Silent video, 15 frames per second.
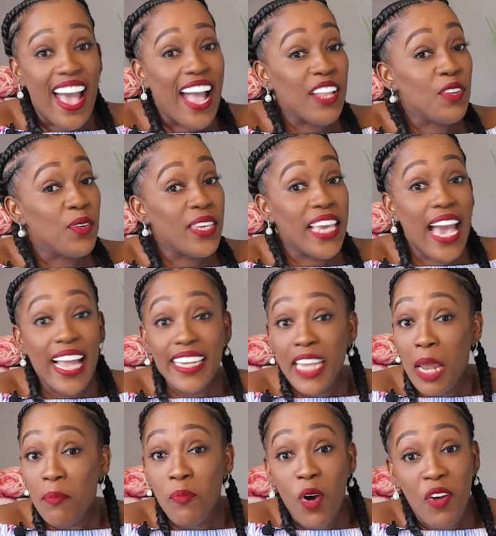And you can't
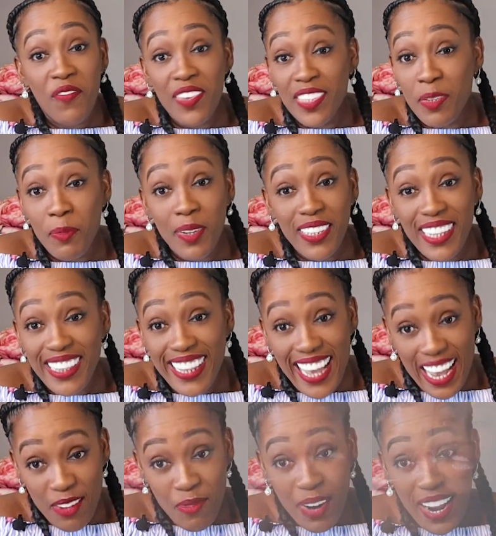get more visible than
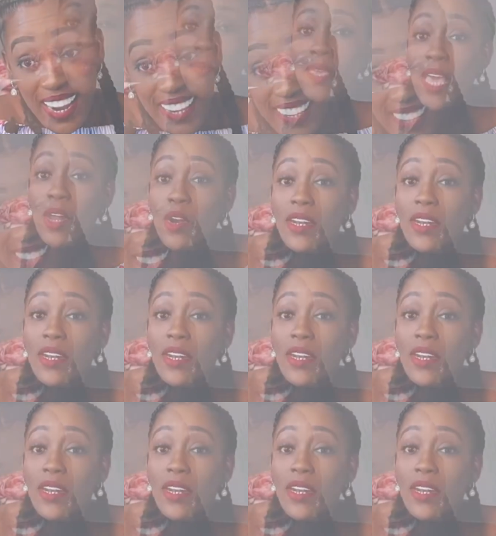that, right?